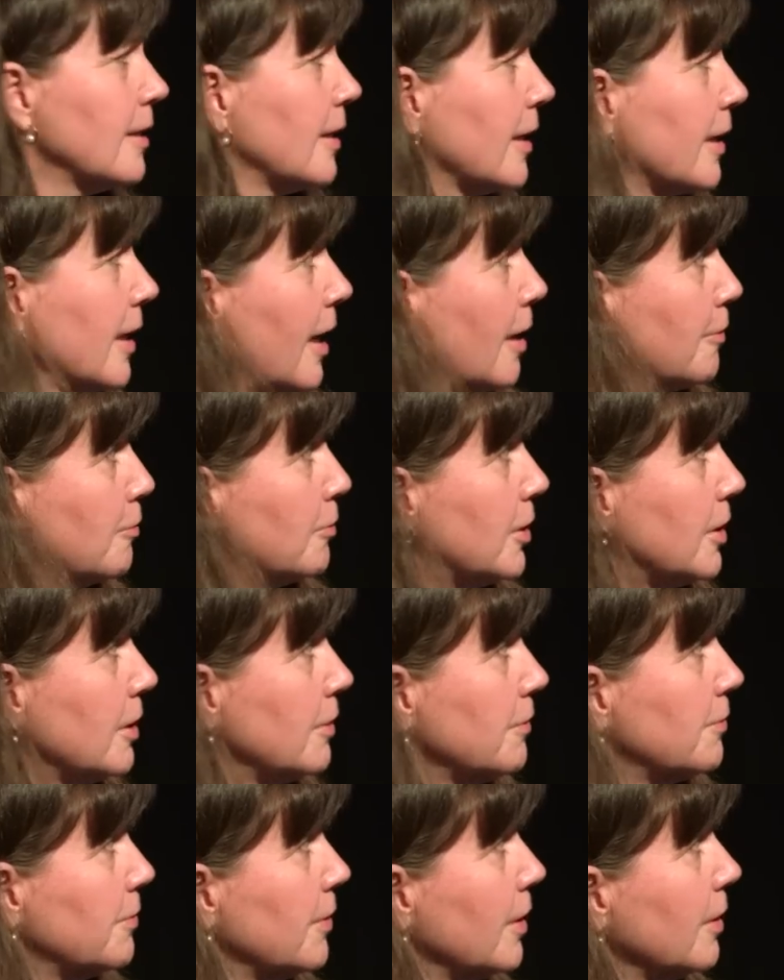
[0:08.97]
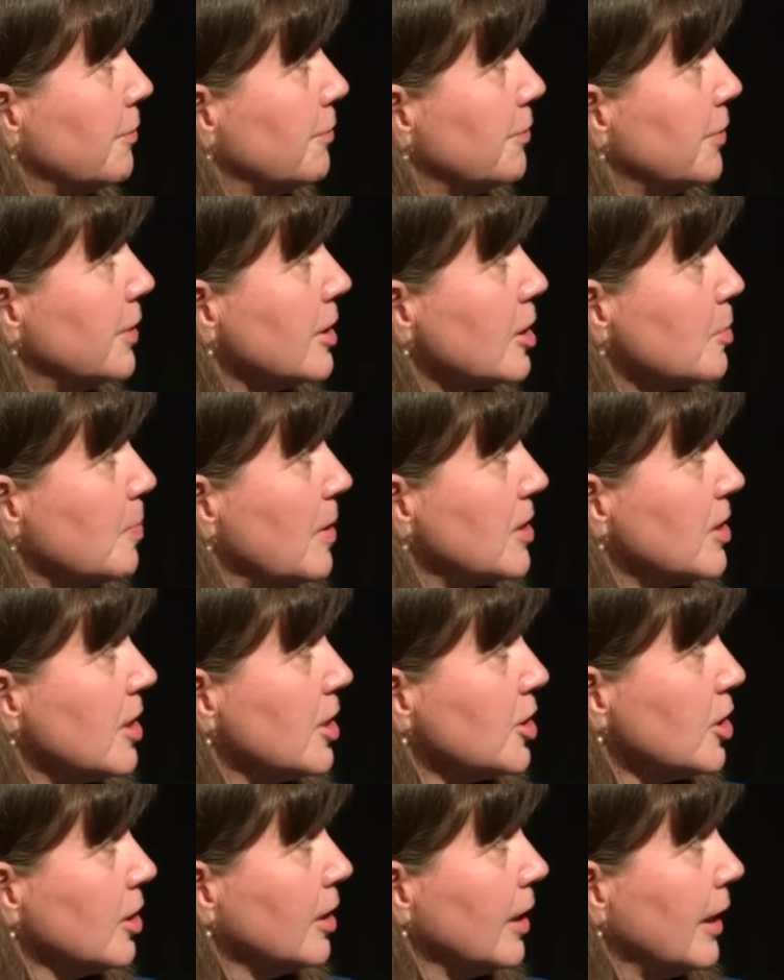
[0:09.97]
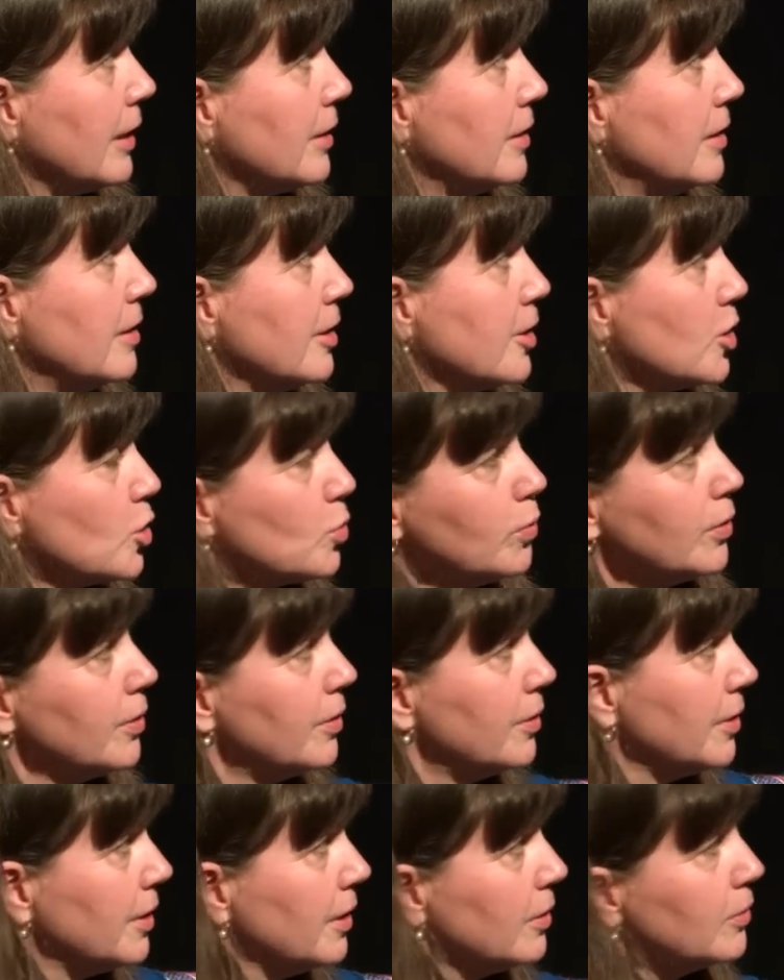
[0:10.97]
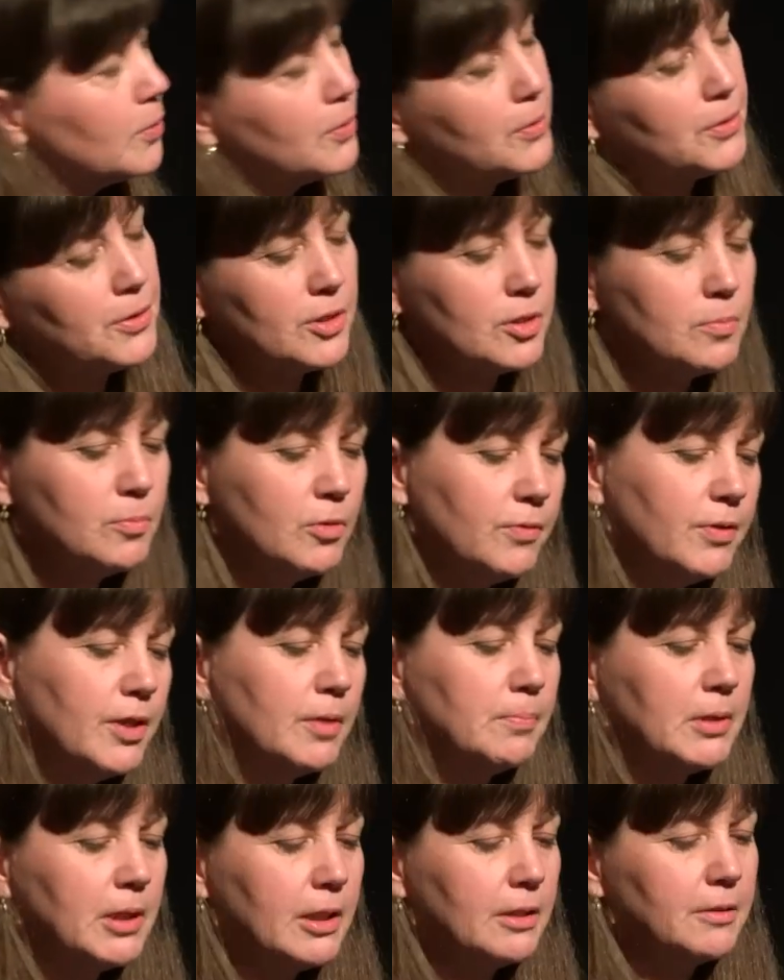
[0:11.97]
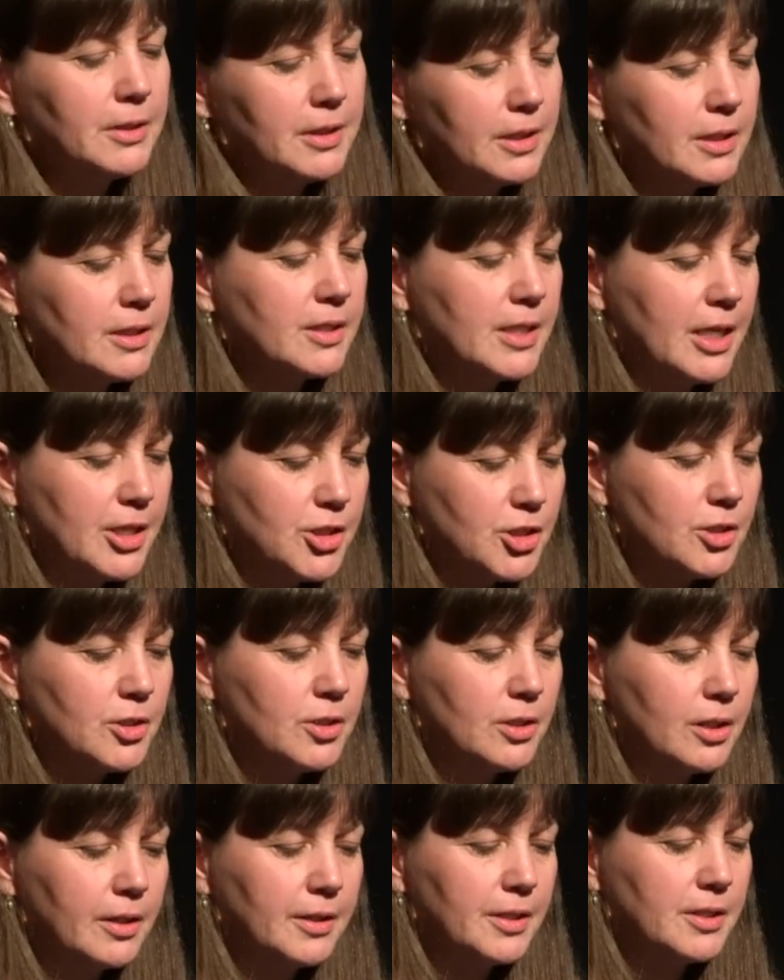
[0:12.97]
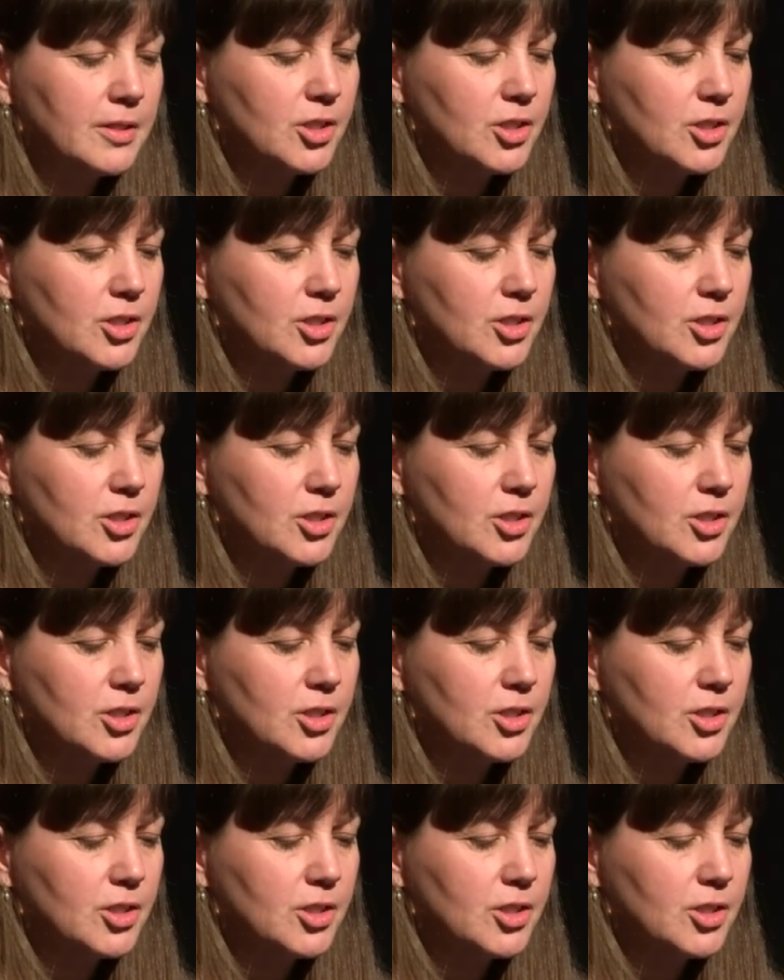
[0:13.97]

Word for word: like I have one of, of the space station like this, where the Earth is moving below it. The station, uh, the